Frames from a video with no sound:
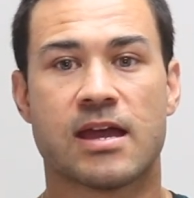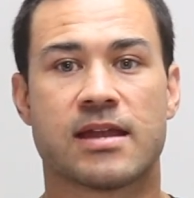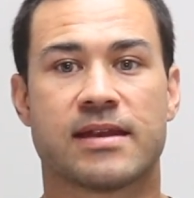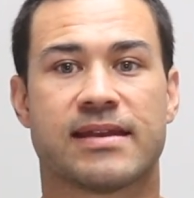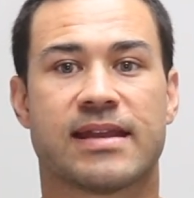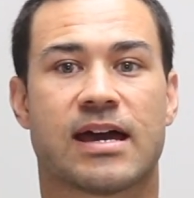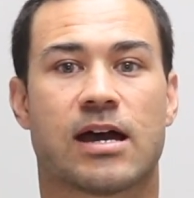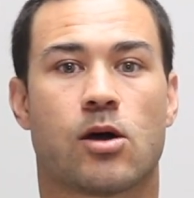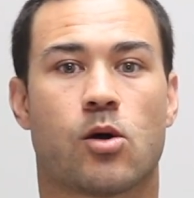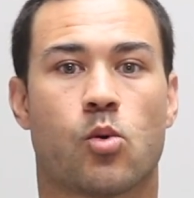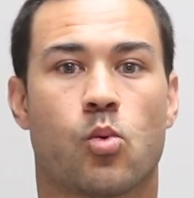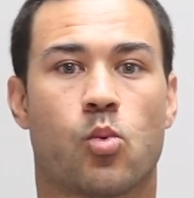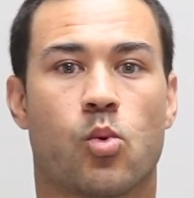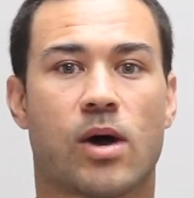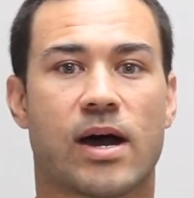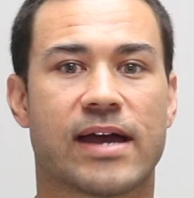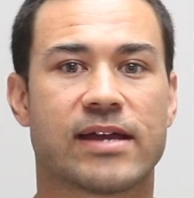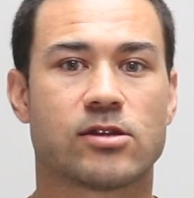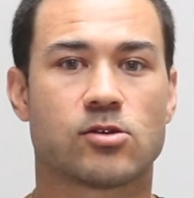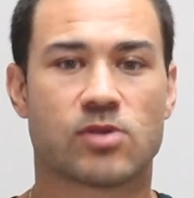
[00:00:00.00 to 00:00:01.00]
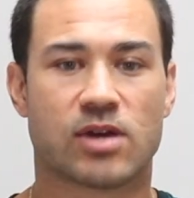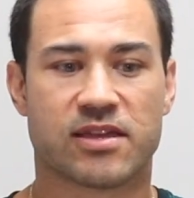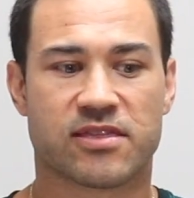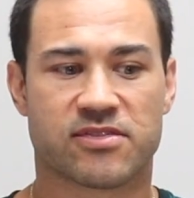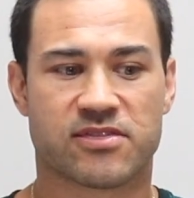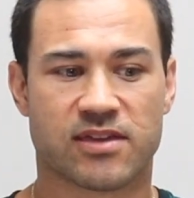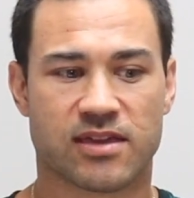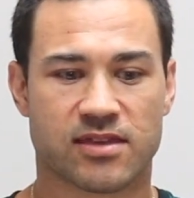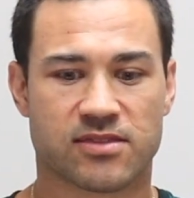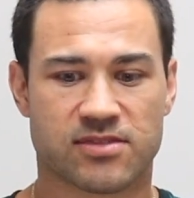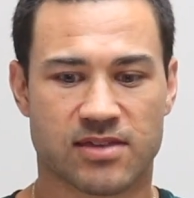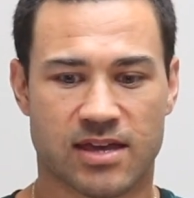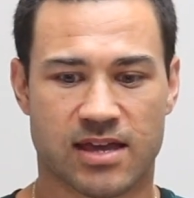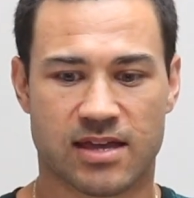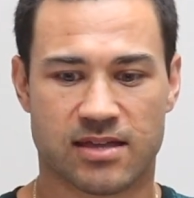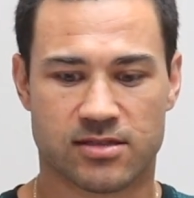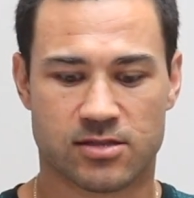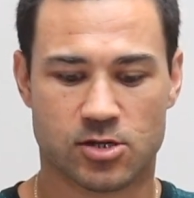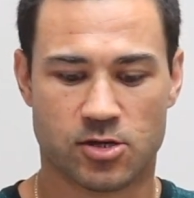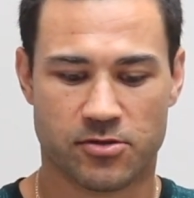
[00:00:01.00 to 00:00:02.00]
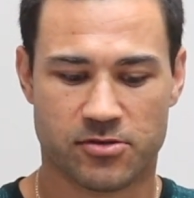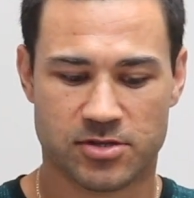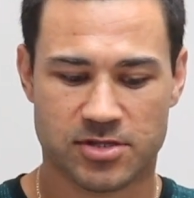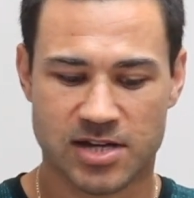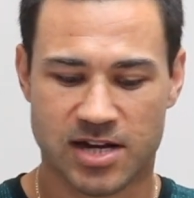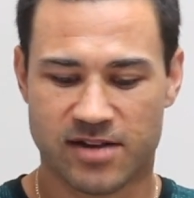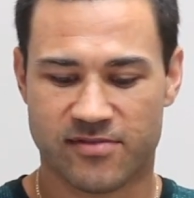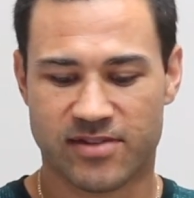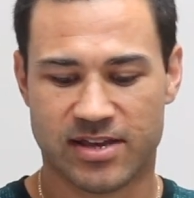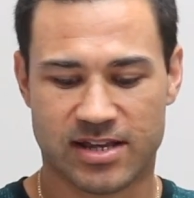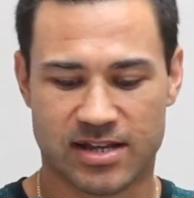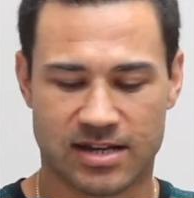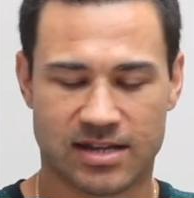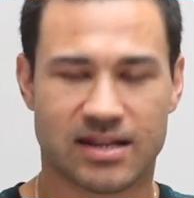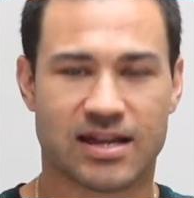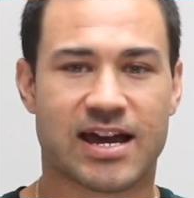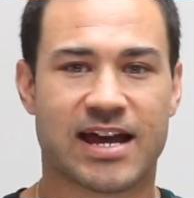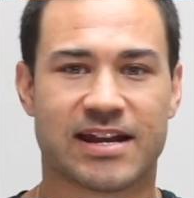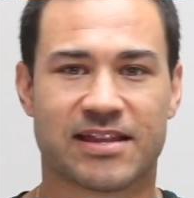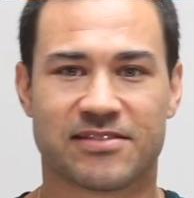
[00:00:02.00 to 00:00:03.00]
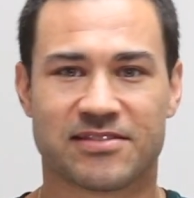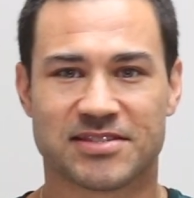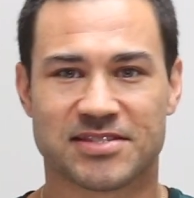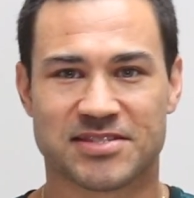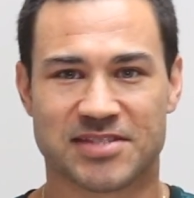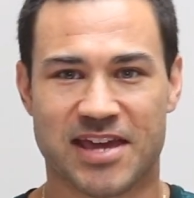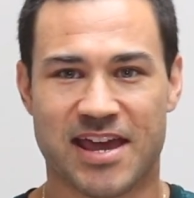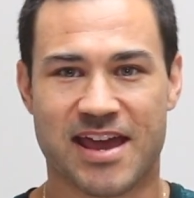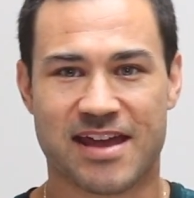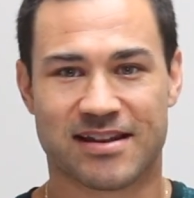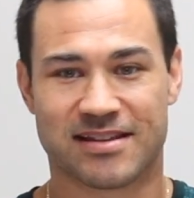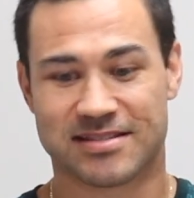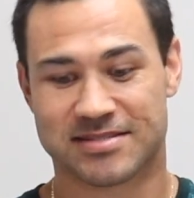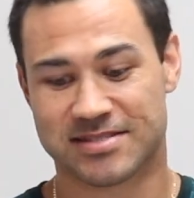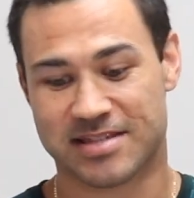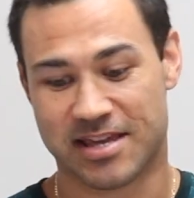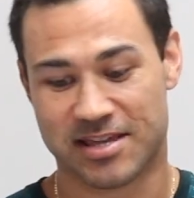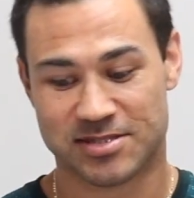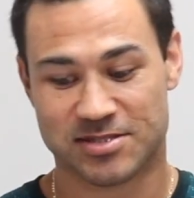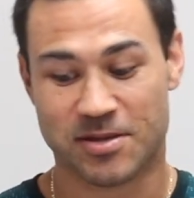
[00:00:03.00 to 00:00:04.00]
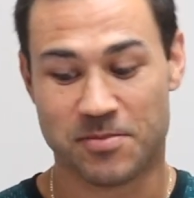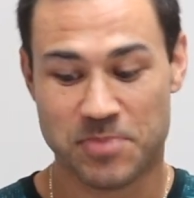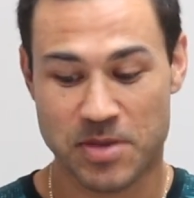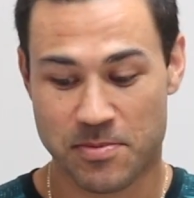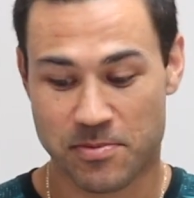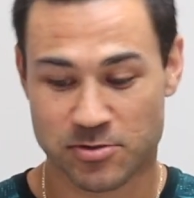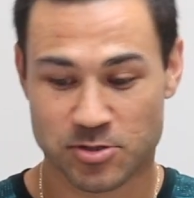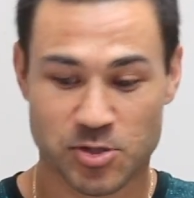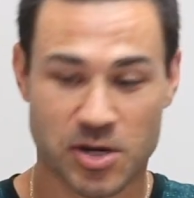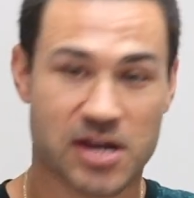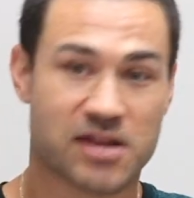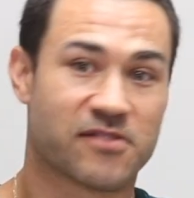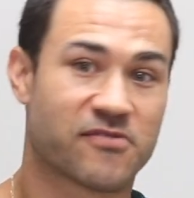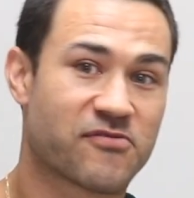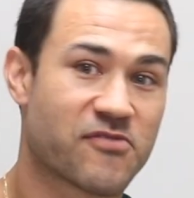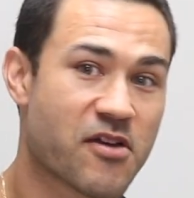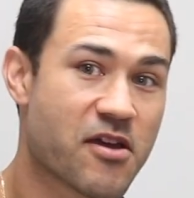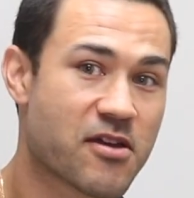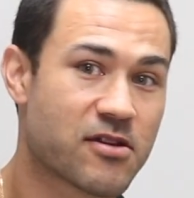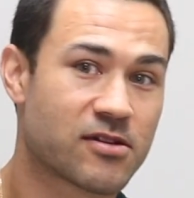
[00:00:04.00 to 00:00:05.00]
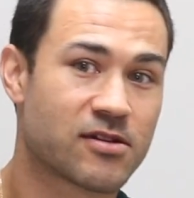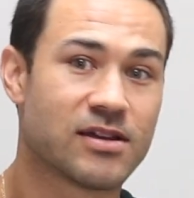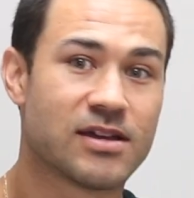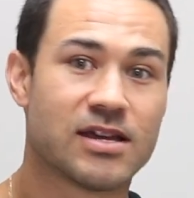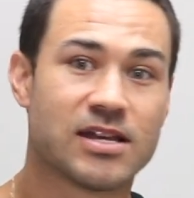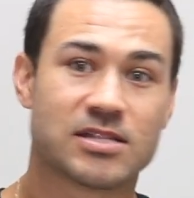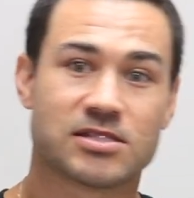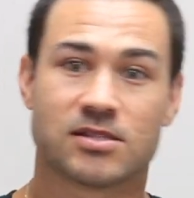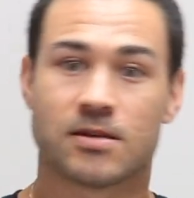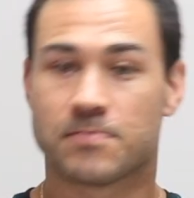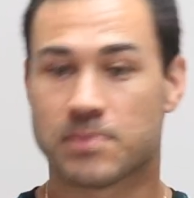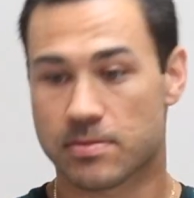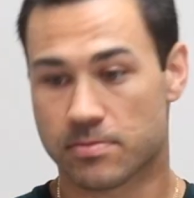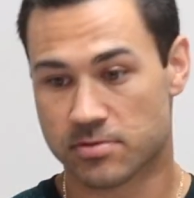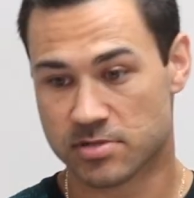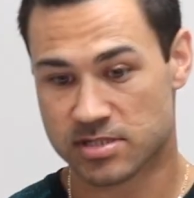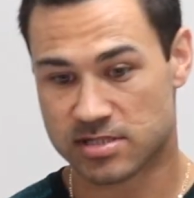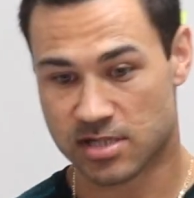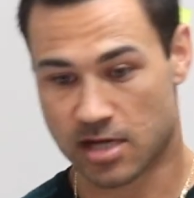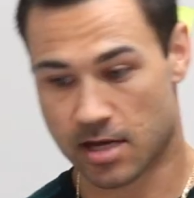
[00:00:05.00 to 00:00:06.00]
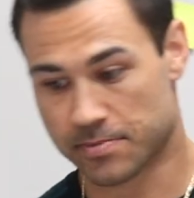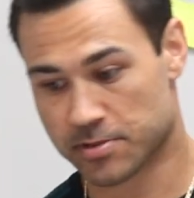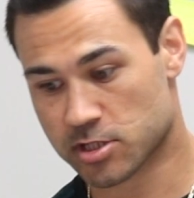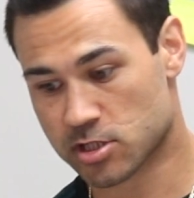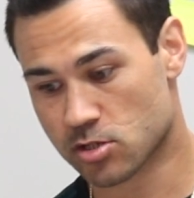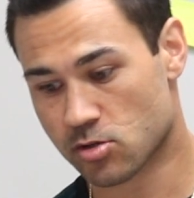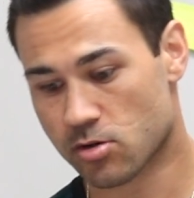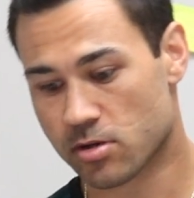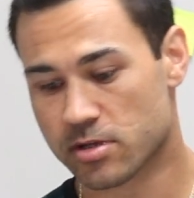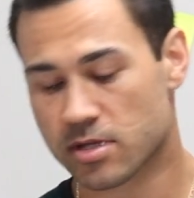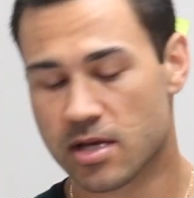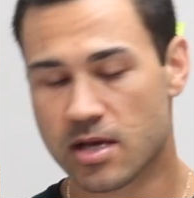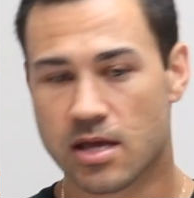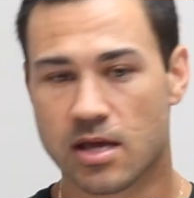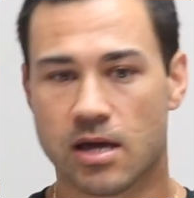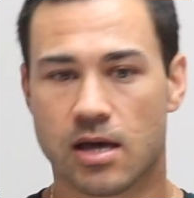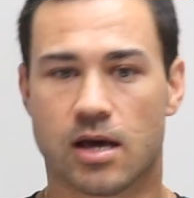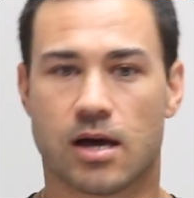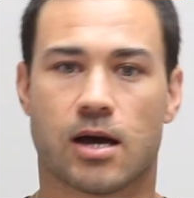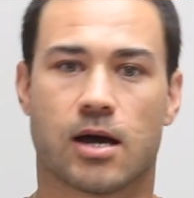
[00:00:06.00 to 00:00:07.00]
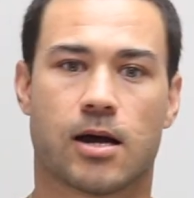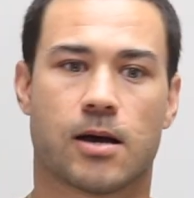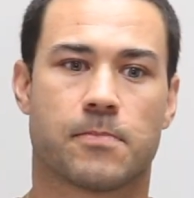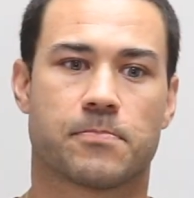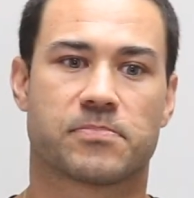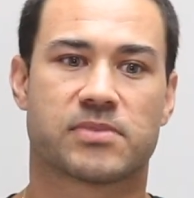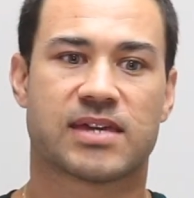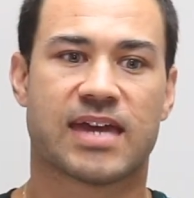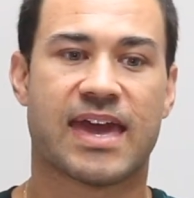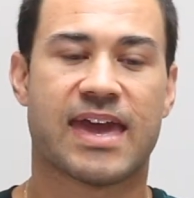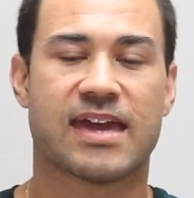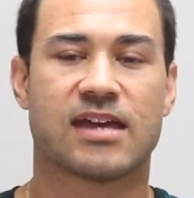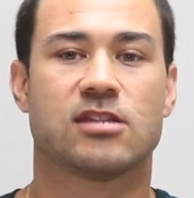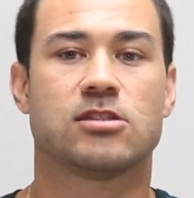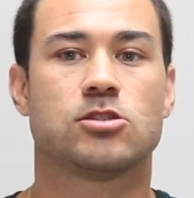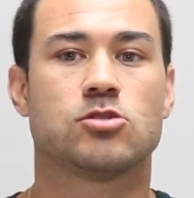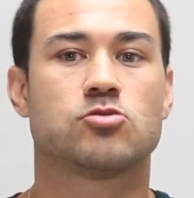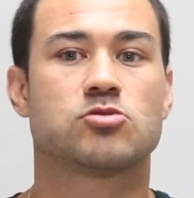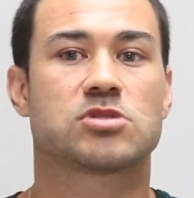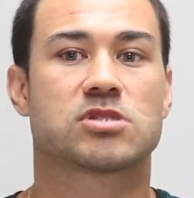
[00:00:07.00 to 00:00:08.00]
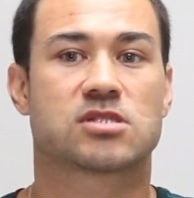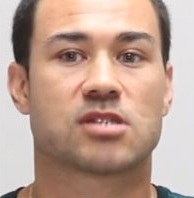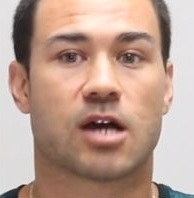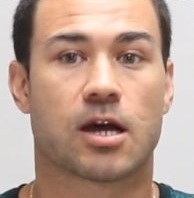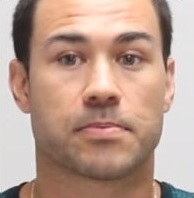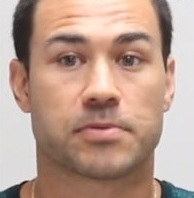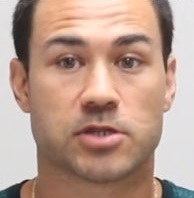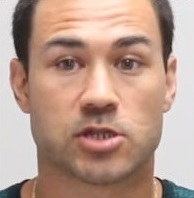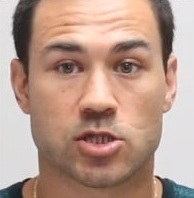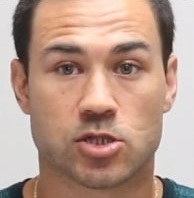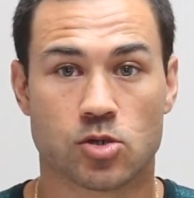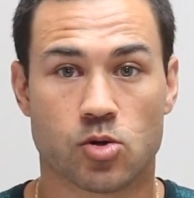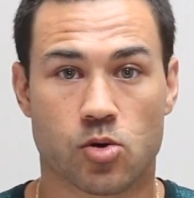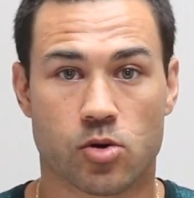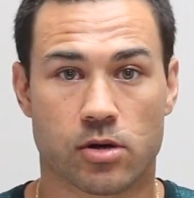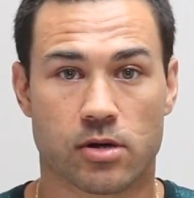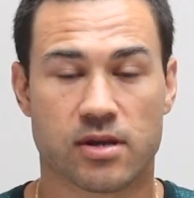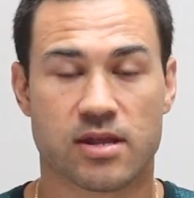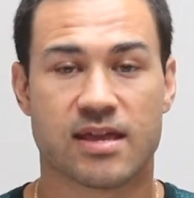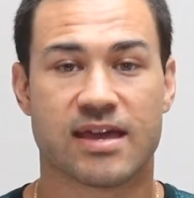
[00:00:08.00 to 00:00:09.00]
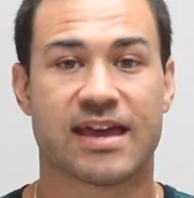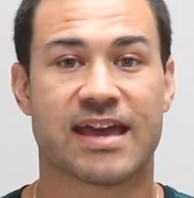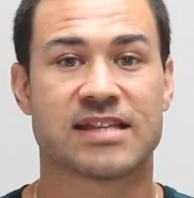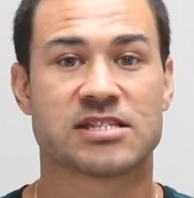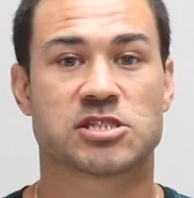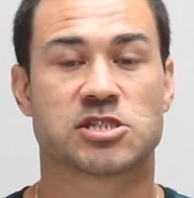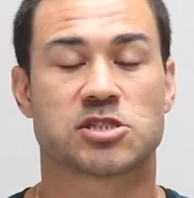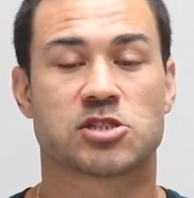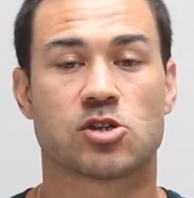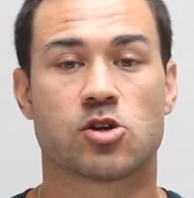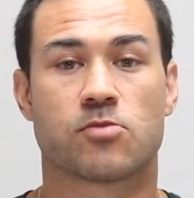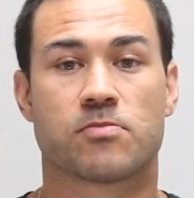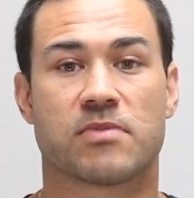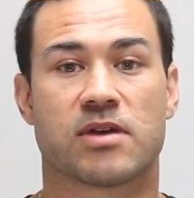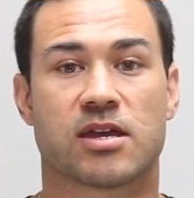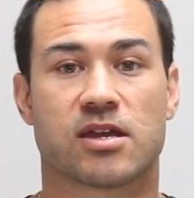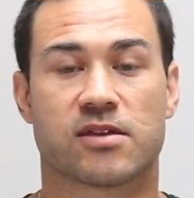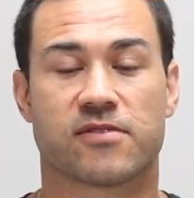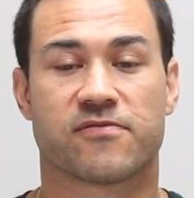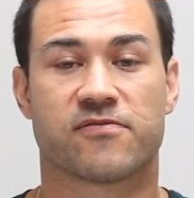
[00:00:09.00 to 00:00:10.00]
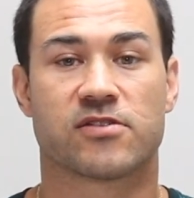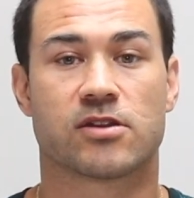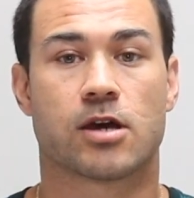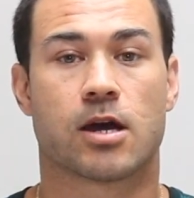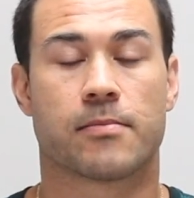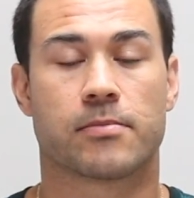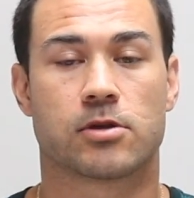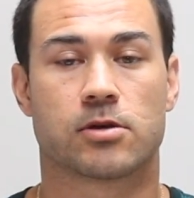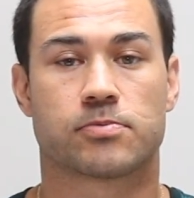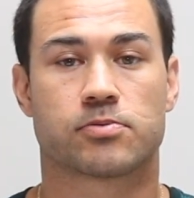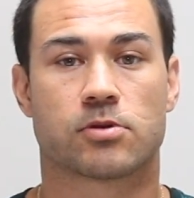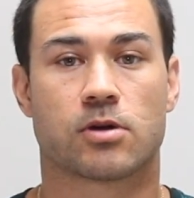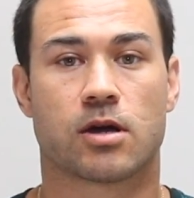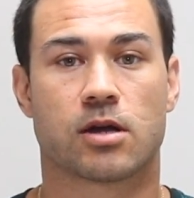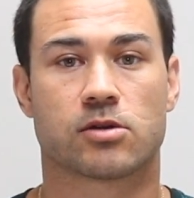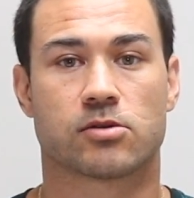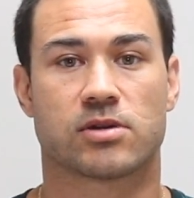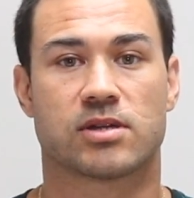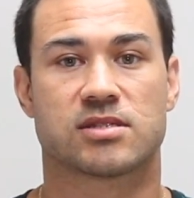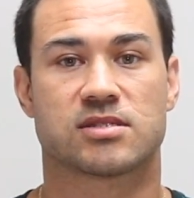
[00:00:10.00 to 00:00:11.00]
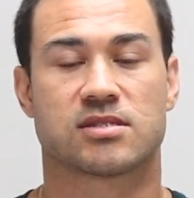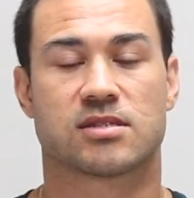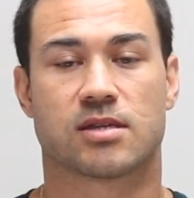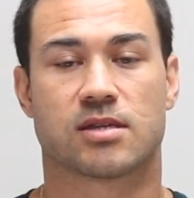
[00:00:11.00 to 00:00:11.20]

Now, why do I think that, there's kind of like a line in the sand? It's like some people train to failure, some people stop short. Can you stop short and still make phenomenal progress?